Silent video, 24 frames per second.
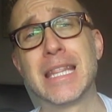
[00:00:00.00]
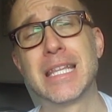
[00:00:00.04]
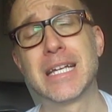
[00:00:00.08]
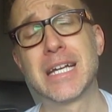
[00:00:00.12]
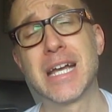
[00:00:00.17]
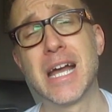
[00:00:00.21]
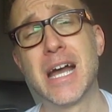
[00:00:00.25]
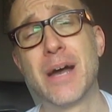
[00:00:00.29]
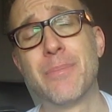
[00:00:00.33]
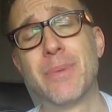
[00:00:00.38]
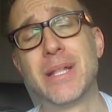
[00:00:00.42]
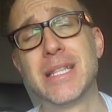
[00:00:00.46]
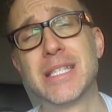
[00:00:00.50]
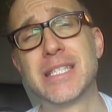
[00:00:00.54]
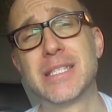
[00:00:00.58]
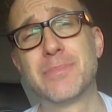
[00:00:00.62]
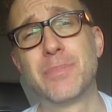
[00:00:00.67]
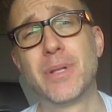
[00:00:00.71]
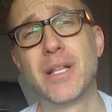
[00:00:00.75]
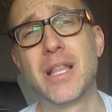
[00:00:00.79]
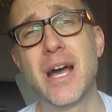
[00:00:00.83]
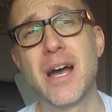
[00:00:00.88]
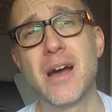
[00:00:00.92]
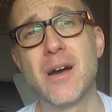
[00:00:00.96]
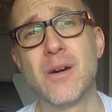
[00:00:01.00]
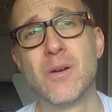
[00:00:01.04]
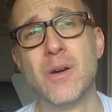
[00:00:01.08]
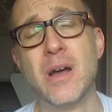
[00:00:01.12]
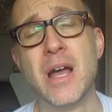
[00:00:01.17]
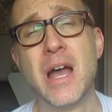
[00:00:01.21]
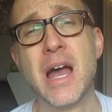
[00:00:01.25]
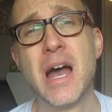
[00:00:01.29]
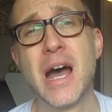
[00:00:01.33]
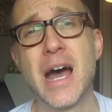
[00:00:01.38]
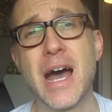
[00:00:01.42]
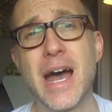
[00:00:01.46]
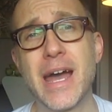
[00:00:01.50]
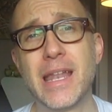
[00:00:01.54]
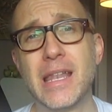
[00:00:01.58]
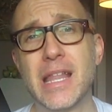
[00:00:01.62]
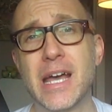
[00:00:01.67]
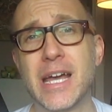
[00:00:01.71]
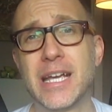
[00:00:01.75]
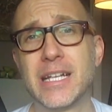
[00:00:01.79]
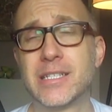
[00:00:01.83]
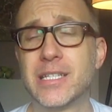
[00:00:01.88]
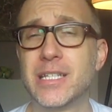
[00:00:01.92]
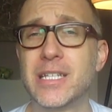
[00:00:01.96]
in the comments below. I'd
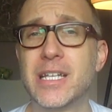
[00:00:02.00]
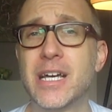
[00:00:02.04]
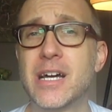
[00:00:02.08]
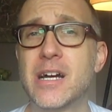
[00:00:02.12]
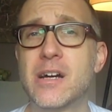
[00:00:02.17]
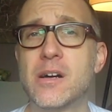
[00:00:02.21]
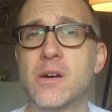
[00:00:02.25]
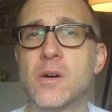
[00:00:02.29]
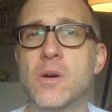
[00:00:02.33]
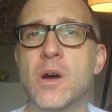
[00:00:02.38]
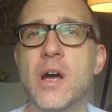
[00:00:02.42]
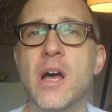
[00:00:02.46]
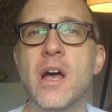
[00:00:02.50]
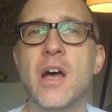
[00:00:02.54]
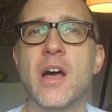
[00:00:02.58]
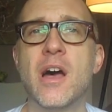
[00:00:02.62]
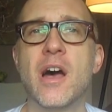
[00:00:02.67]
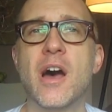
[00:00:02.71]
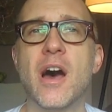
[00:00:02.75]
like to know.